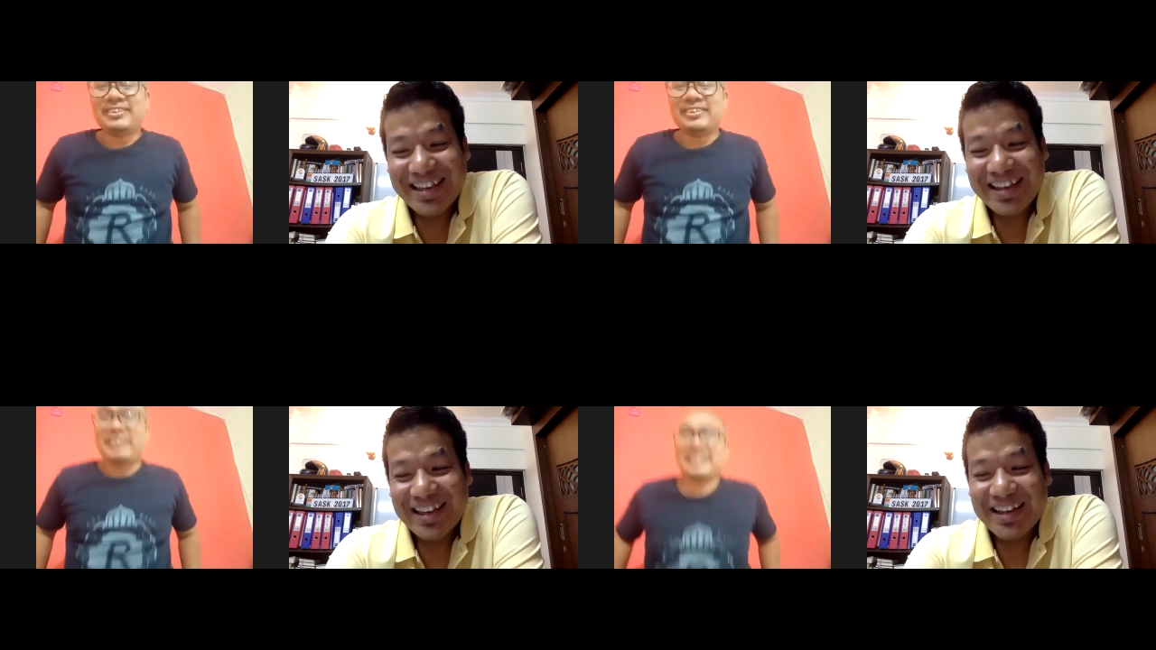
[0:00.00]

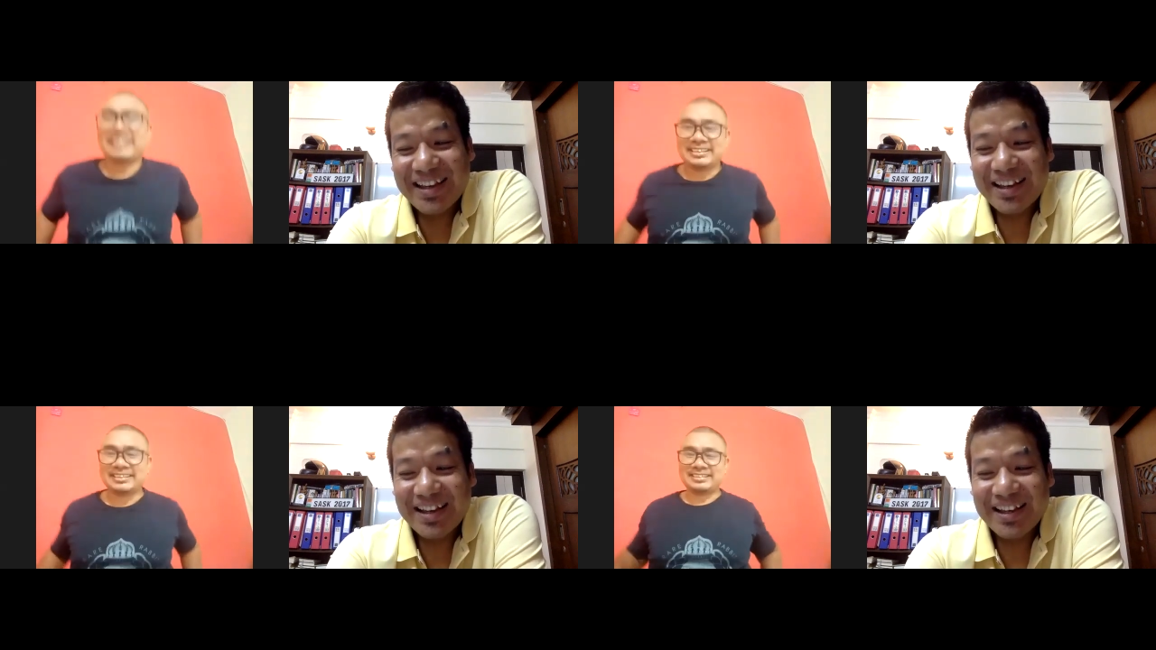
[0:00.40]
Speaker 1: all
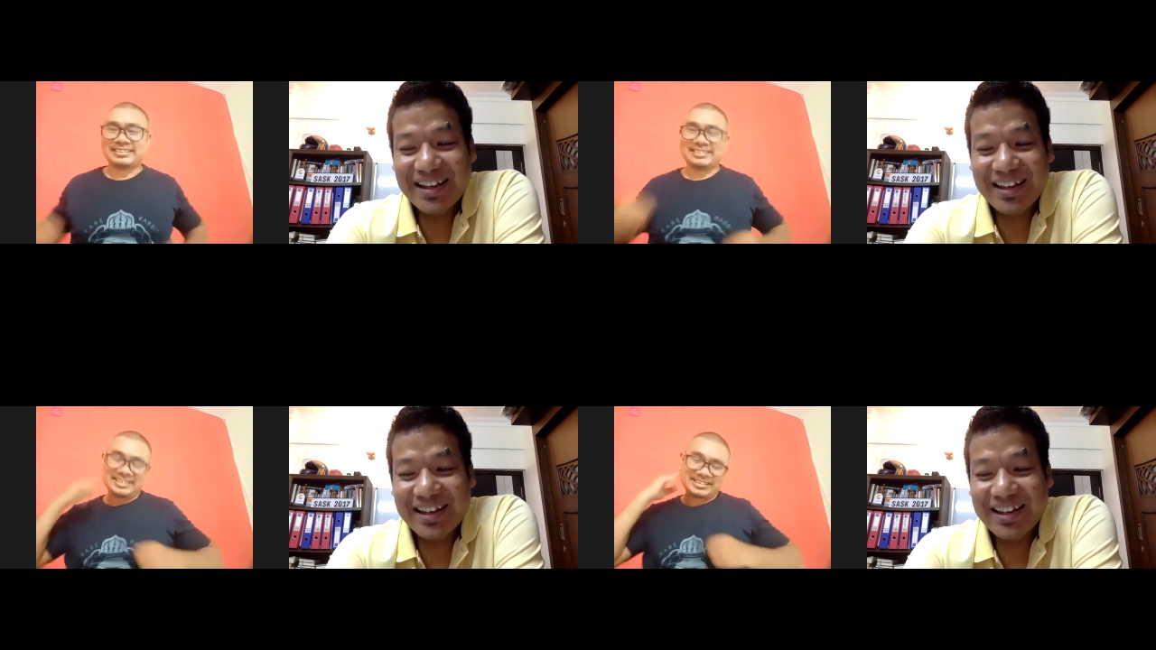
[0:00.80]

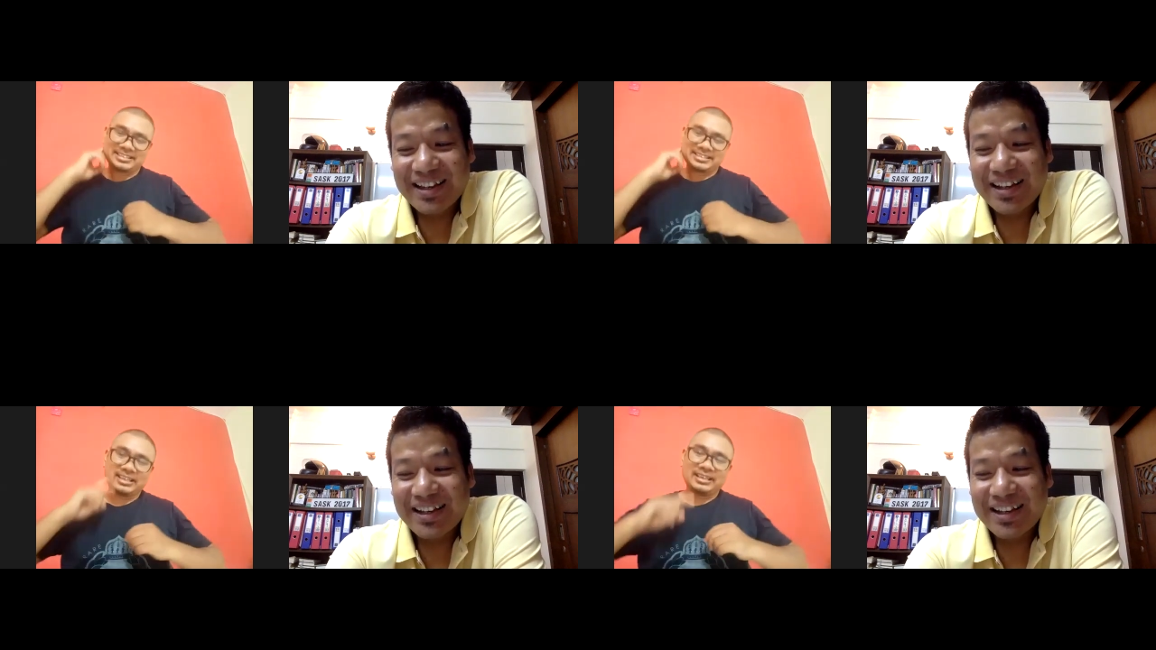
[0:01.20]
right yes
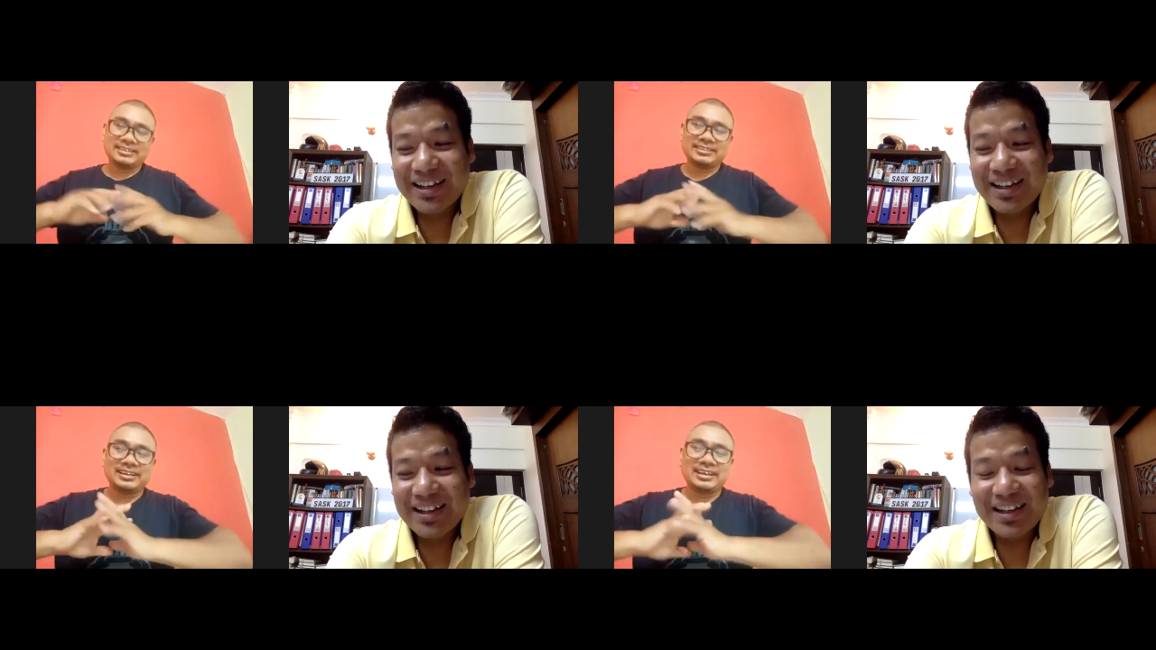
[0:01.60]

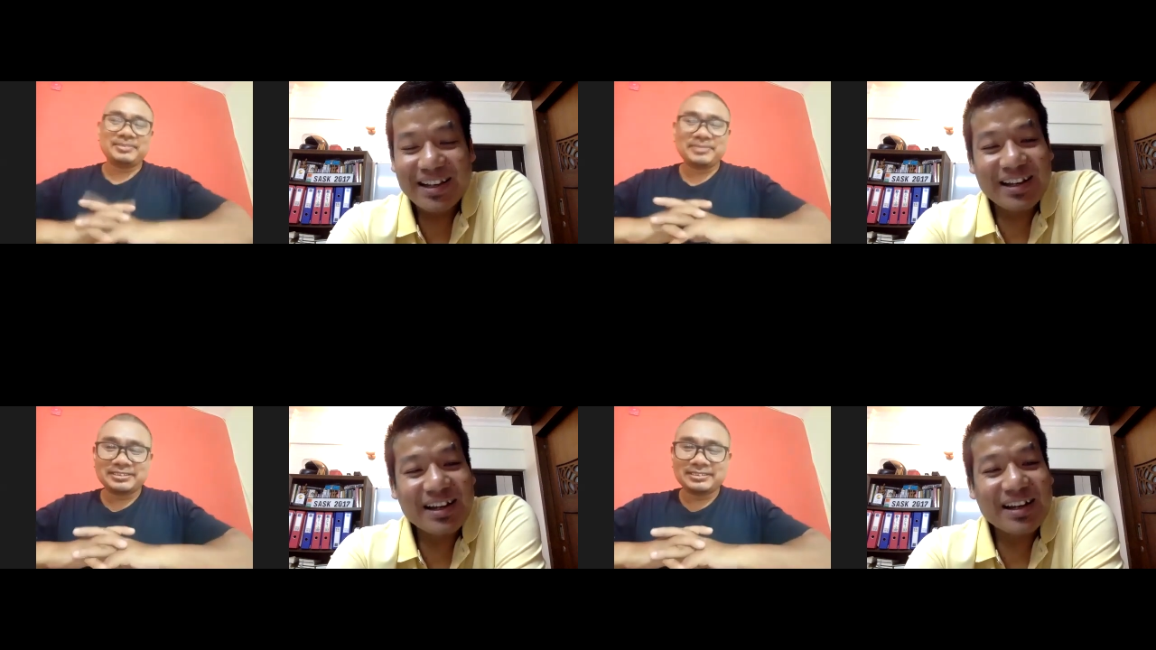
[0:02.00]
i
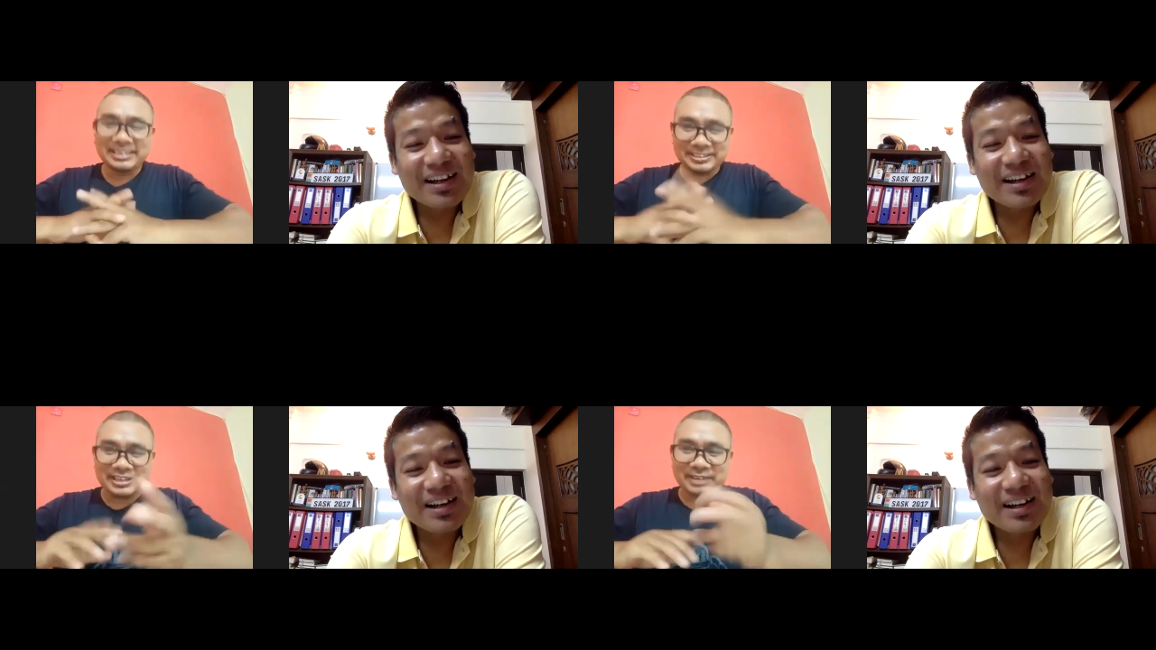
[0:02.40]
mean
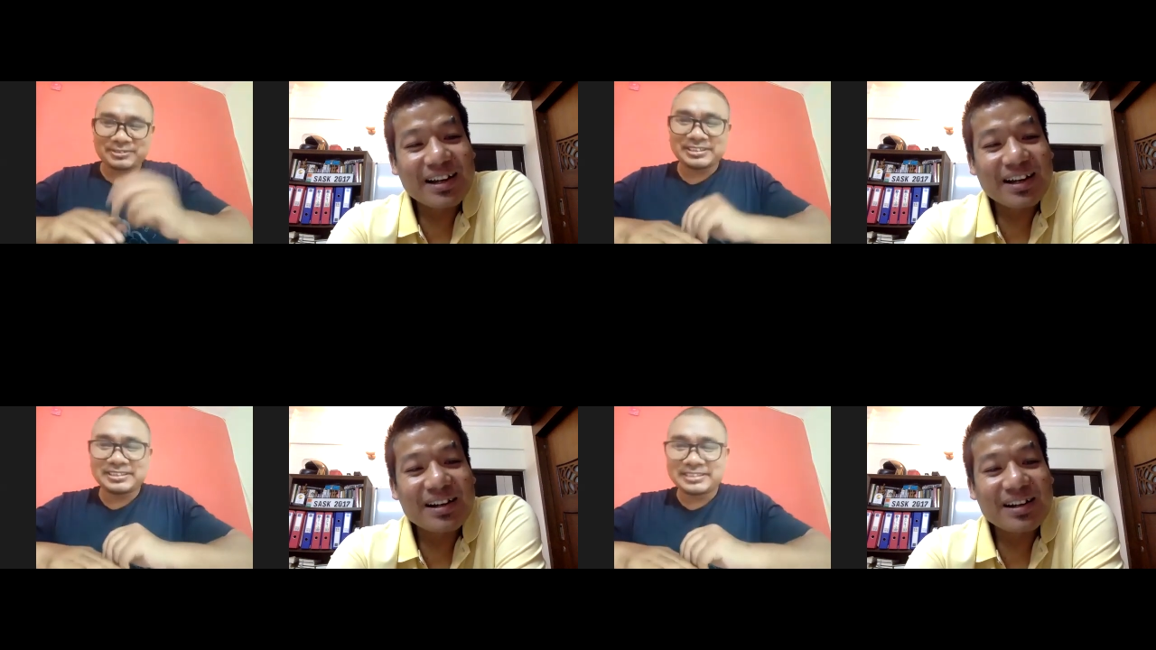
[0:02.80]
it
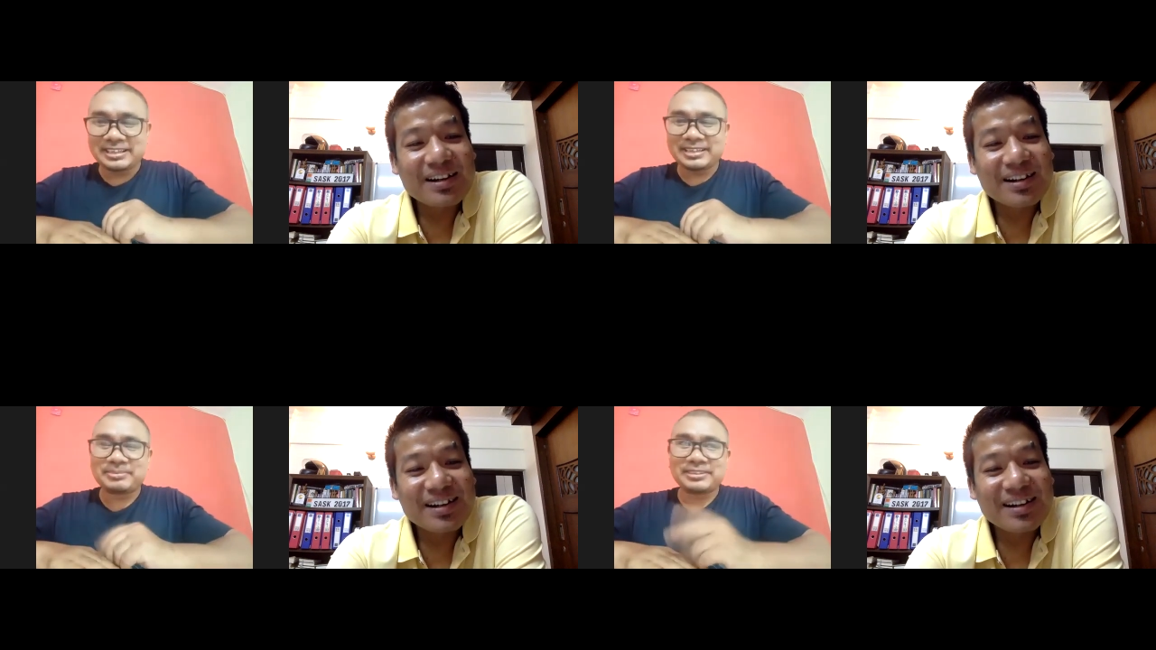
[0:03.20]
sounds
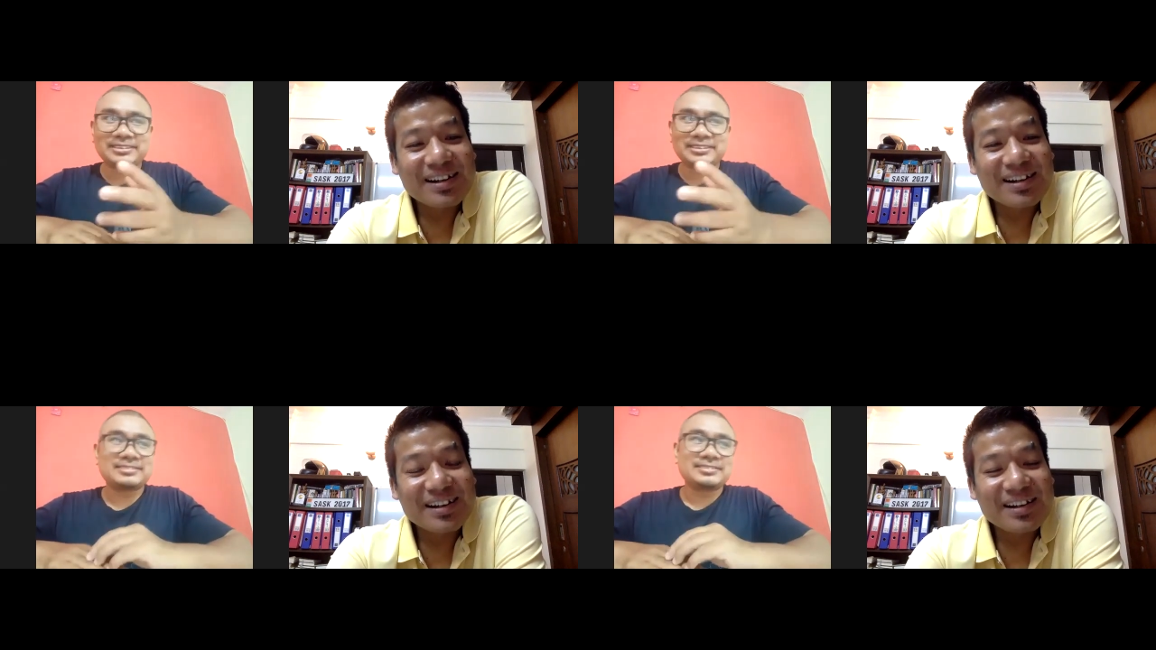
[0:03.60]
easy but
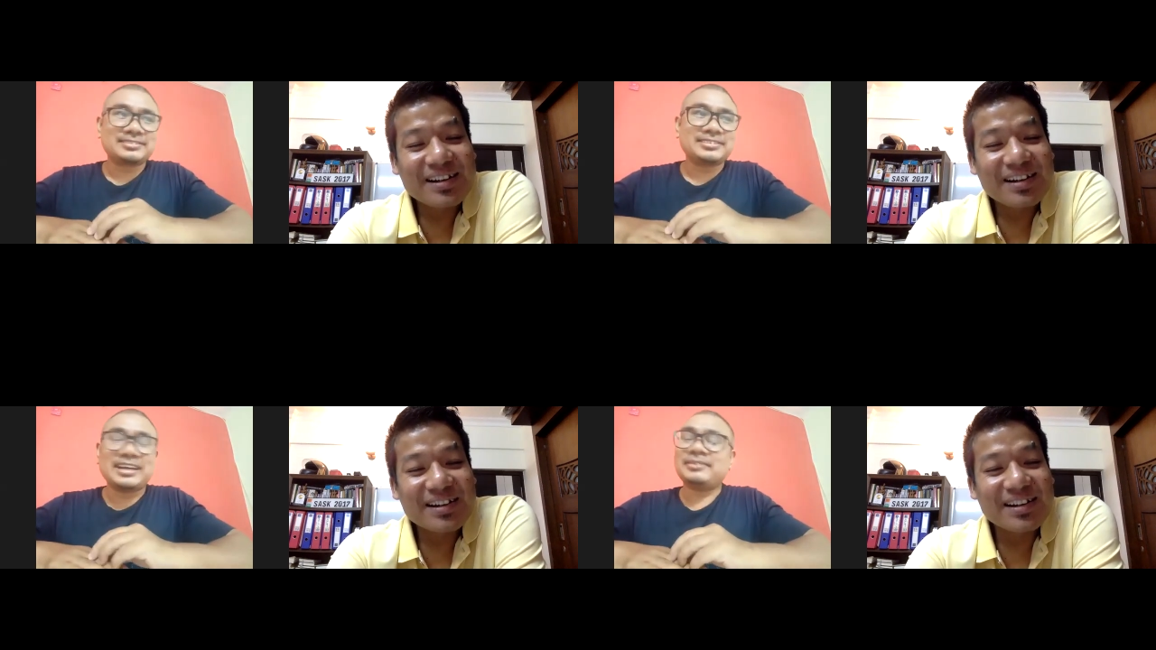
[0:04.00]
then yeah